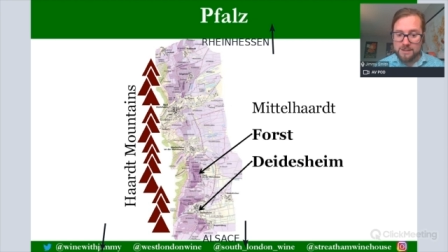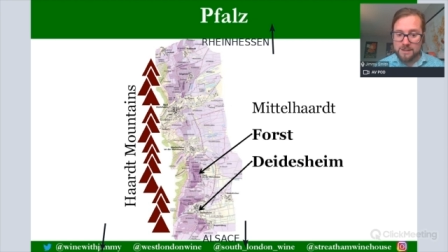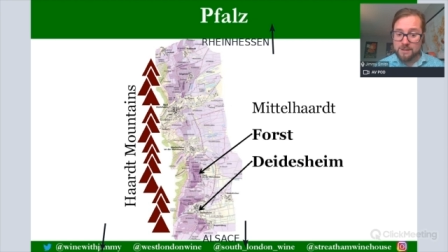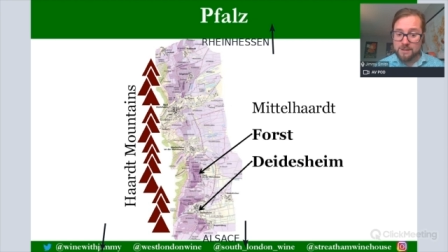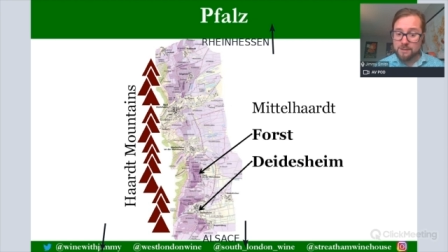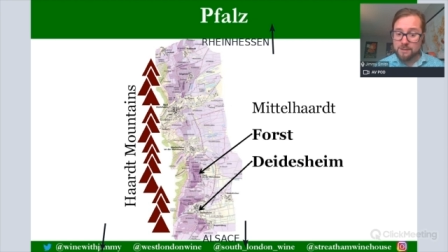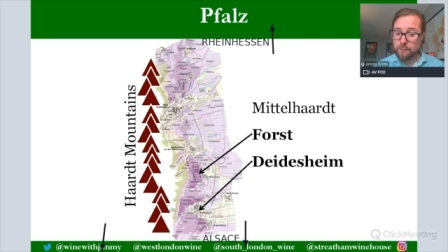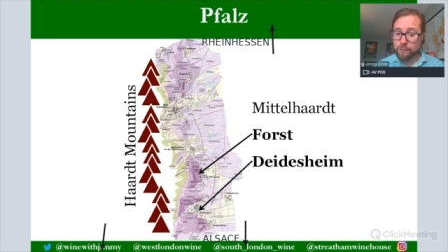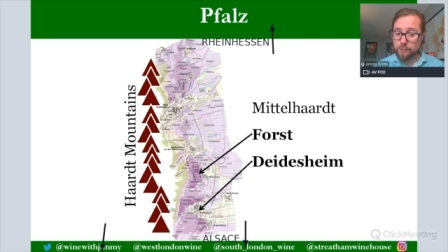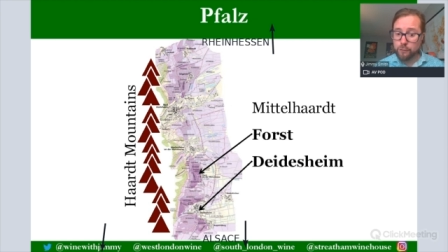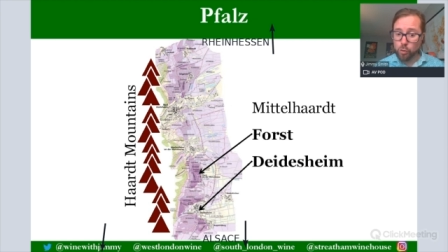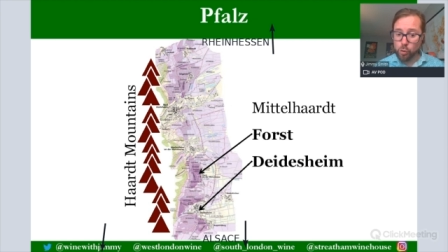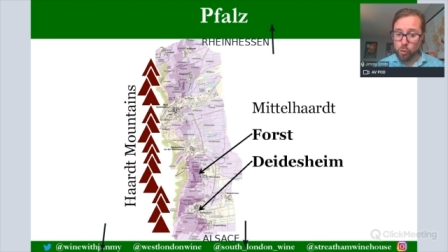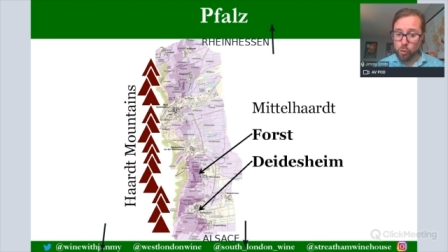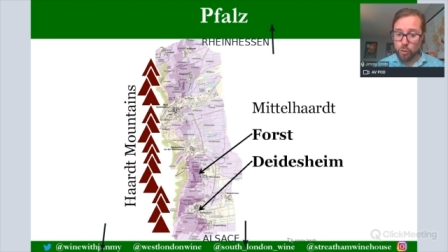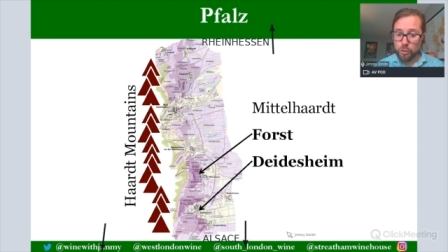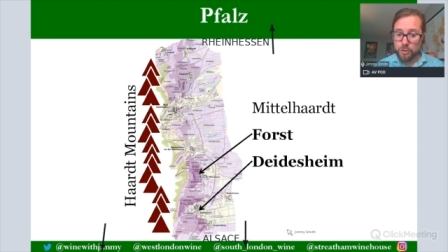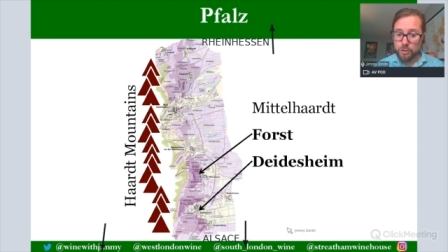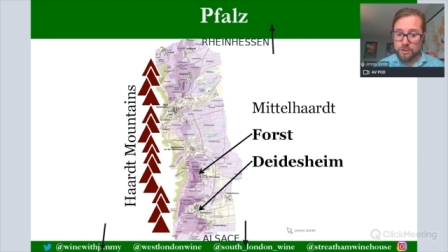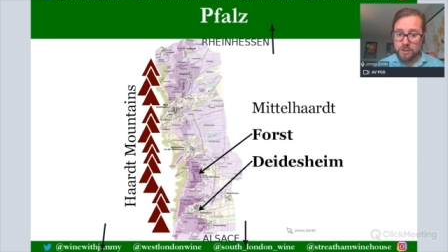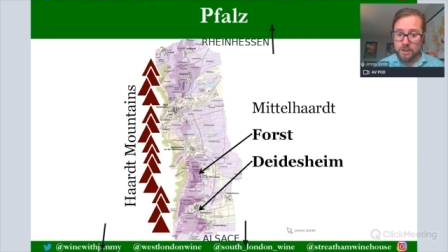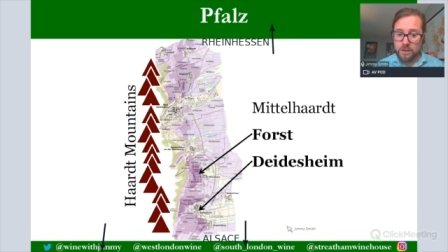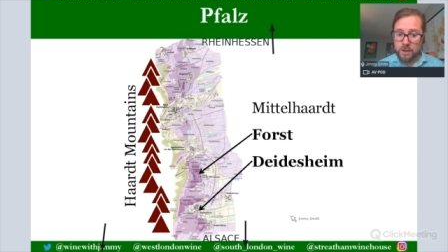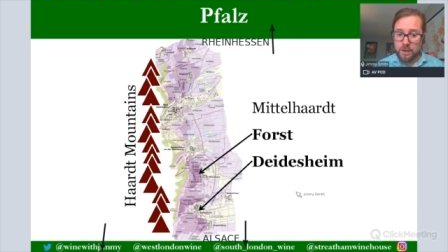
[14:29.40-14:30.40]
is, of
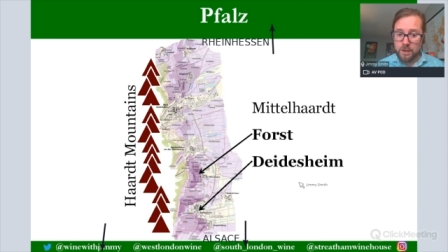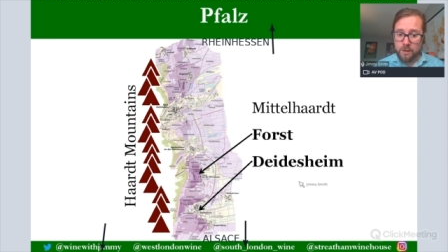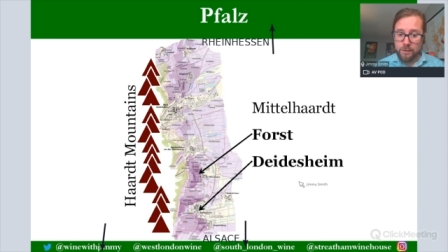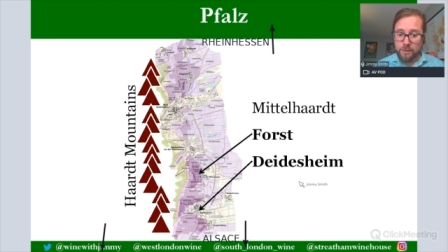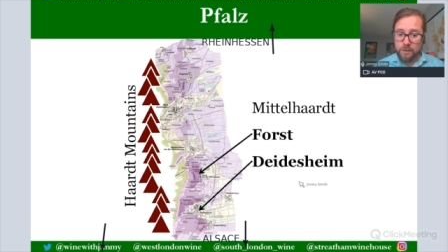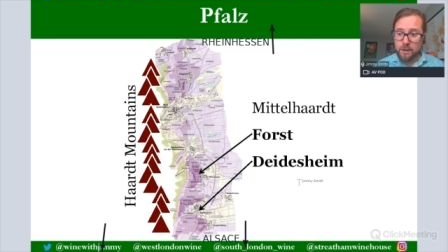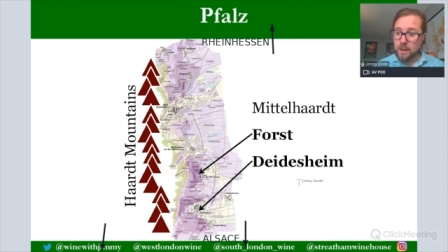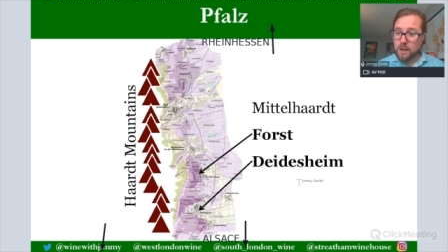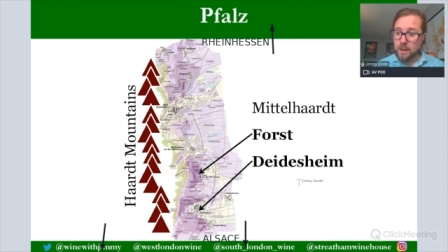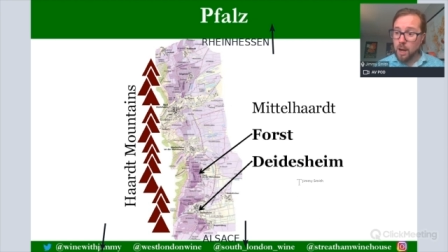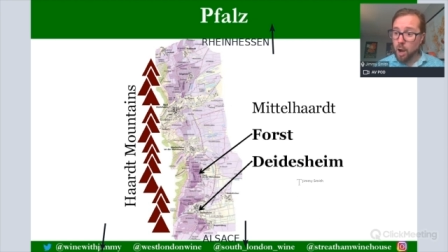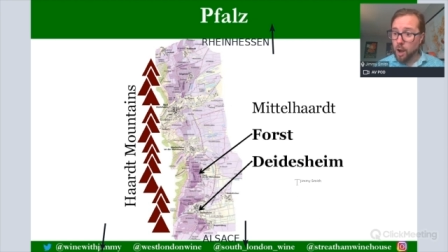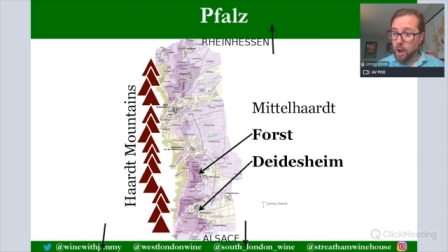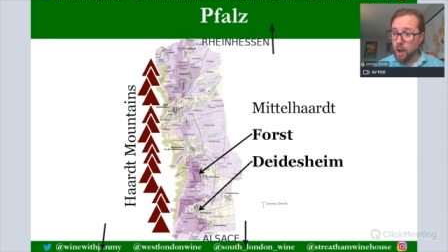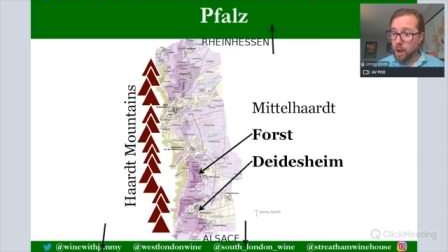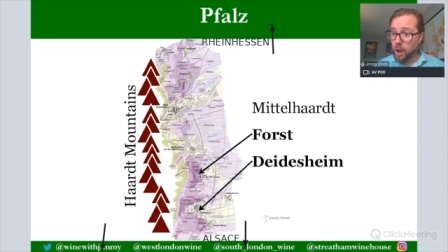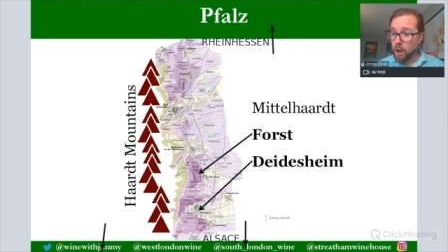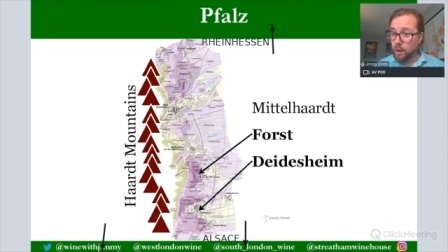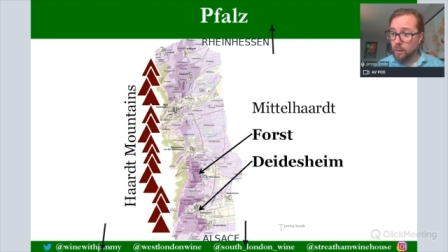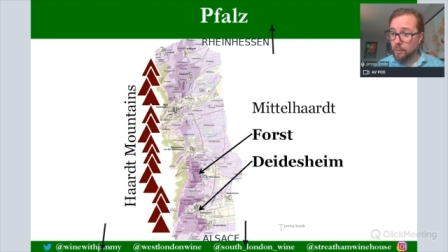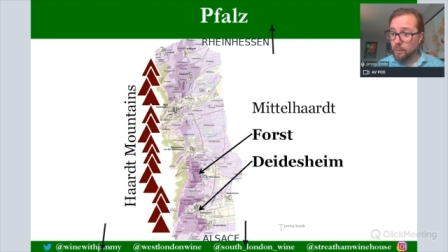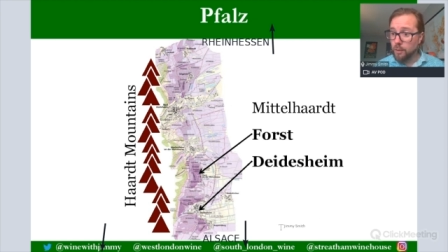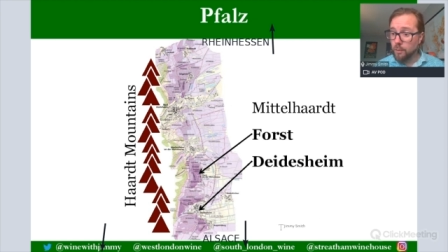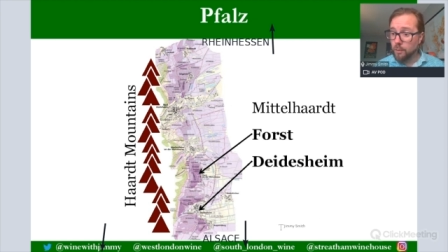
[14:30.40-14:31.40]
course, the
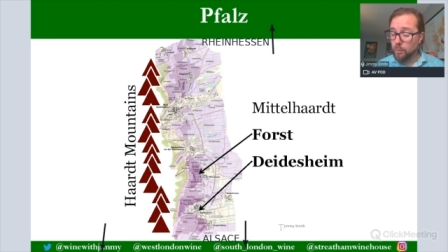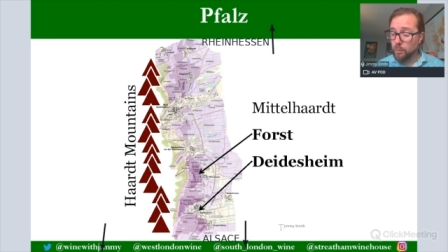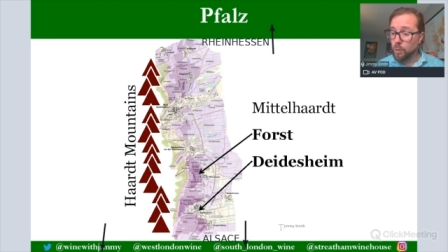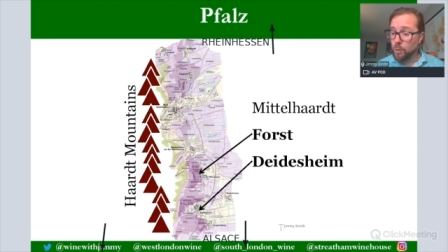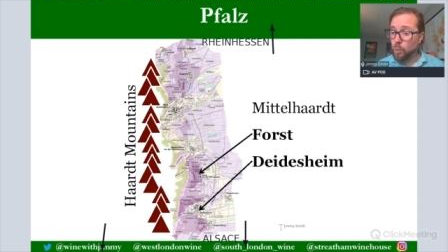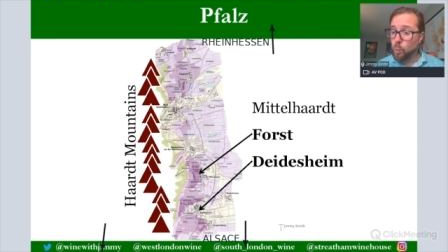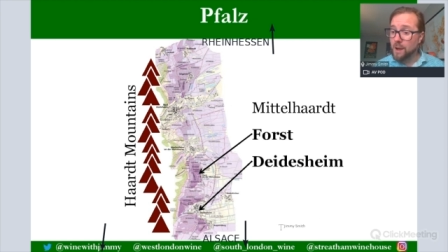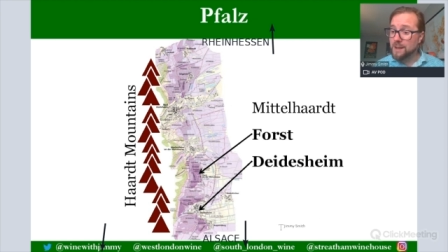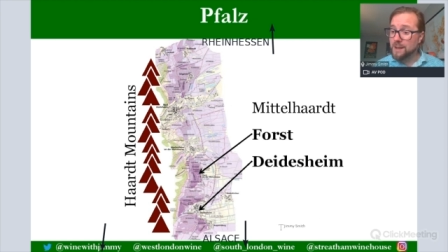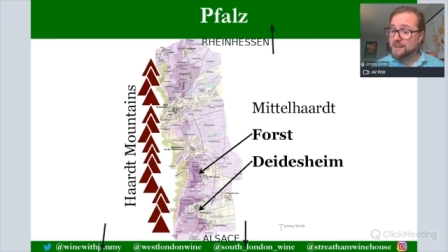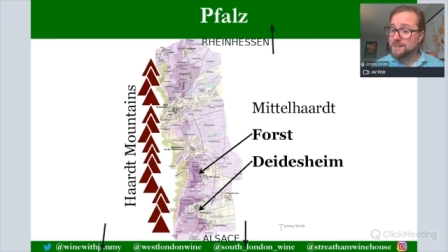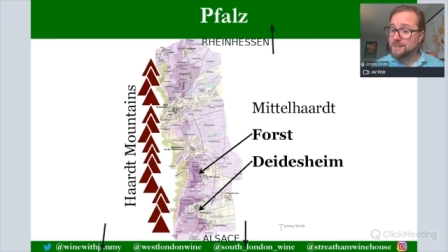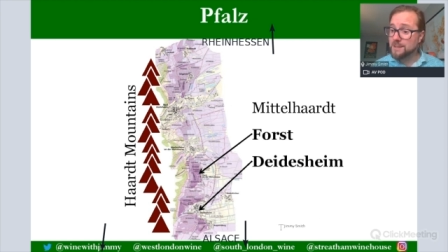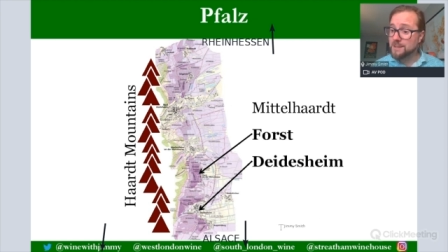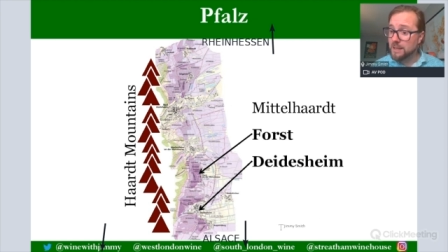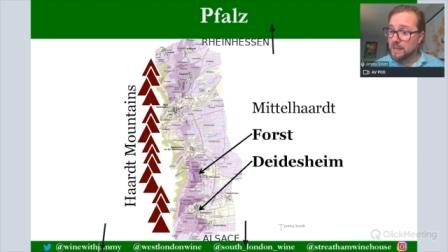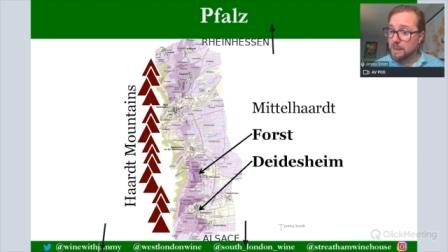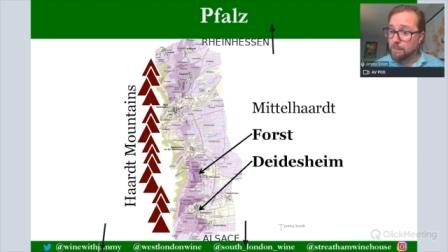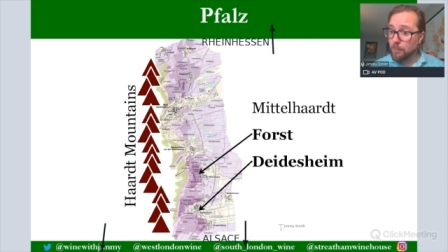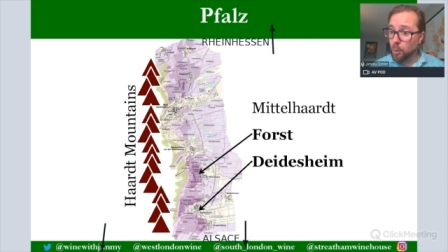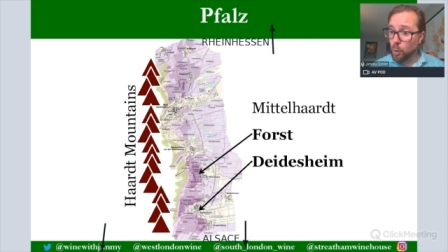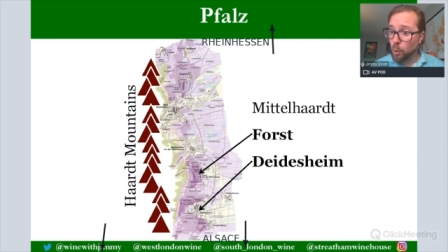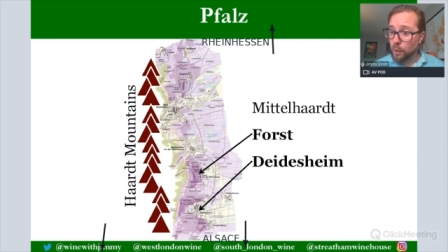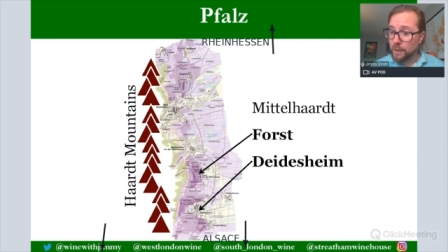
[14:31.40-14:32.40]
westerly
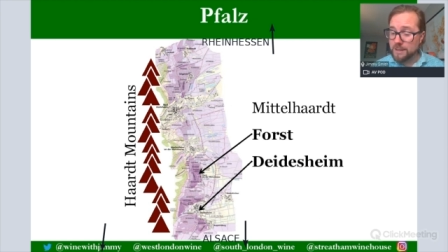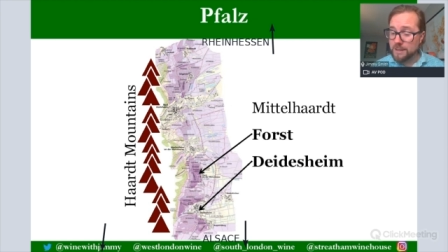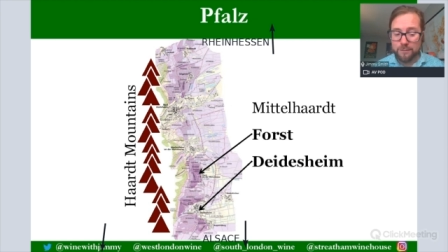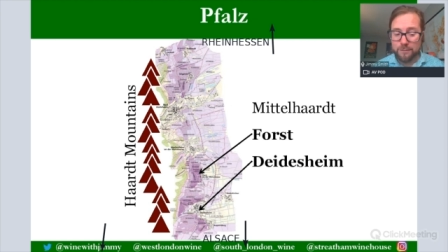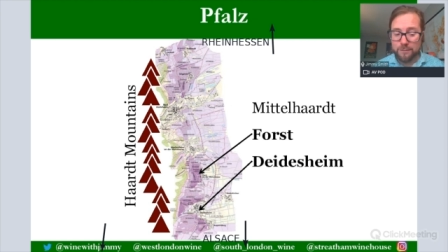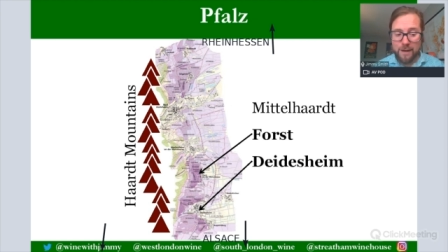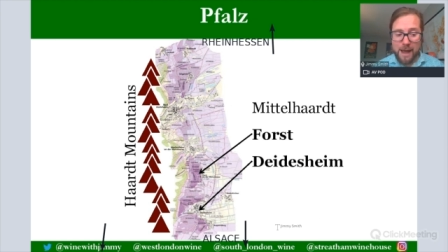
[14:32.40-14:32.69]
point of